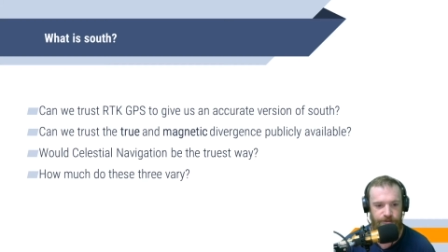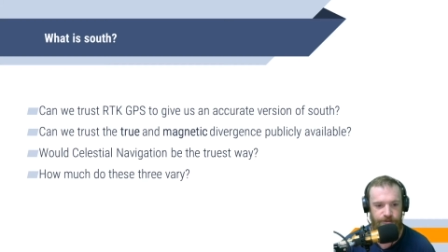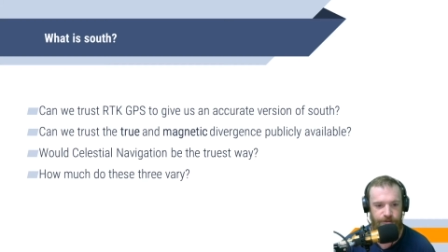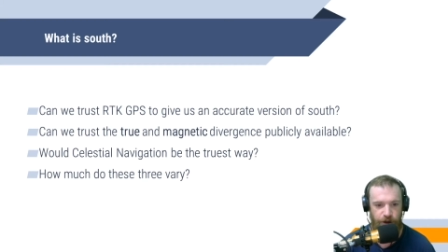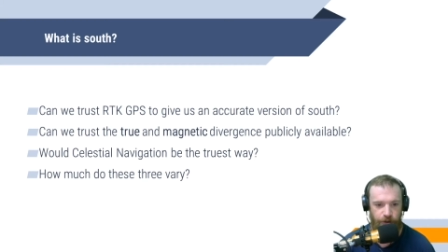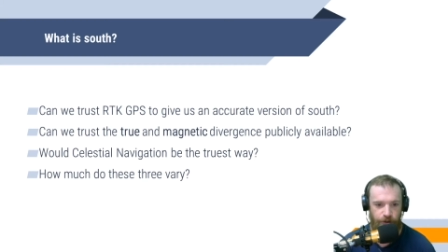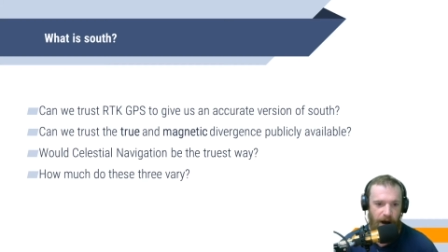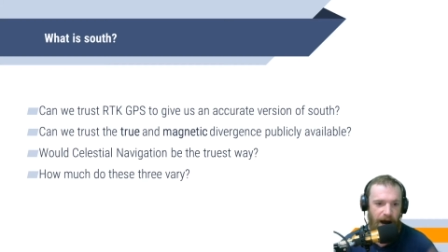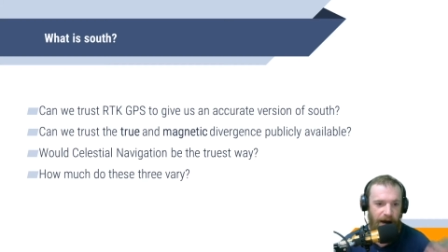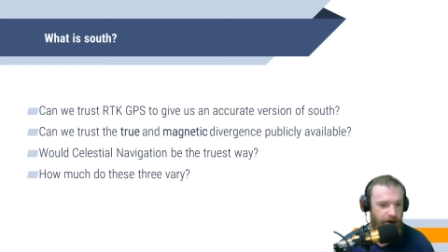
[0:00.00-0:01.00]
So
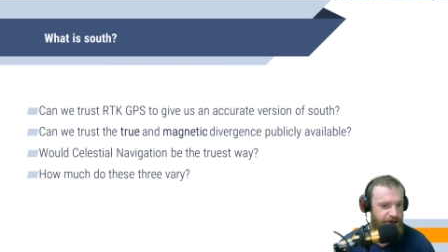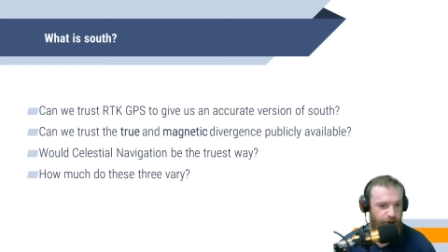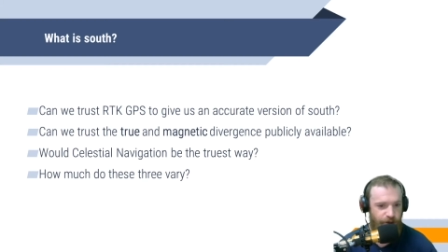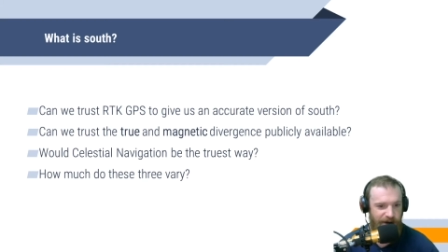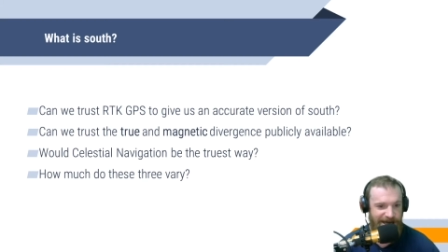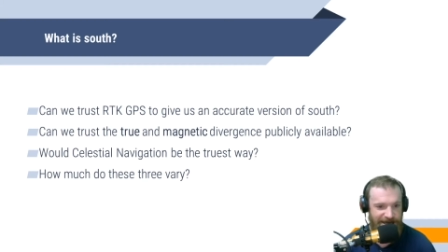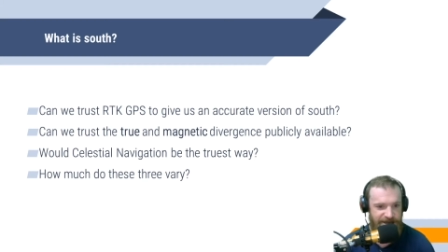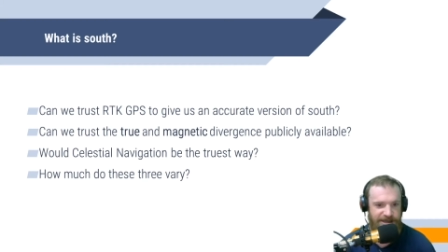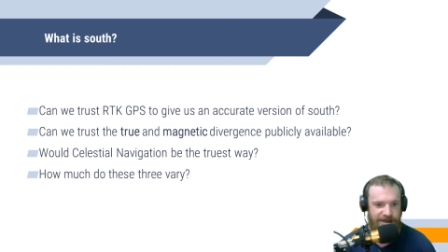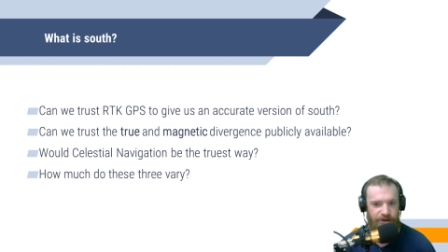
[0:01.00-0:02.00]
I also, when I get
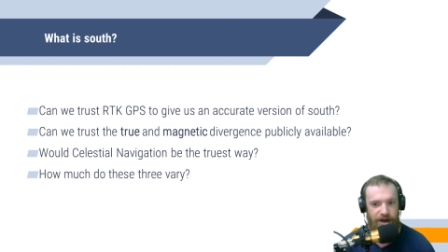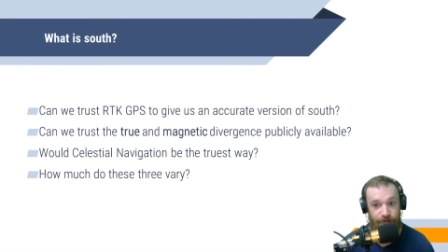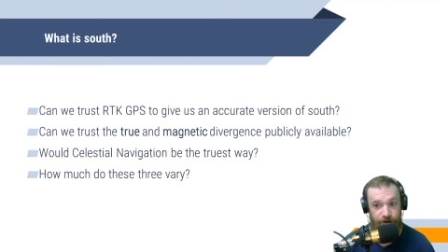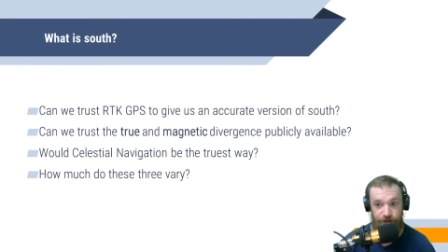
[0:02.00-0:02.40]
to South Africa,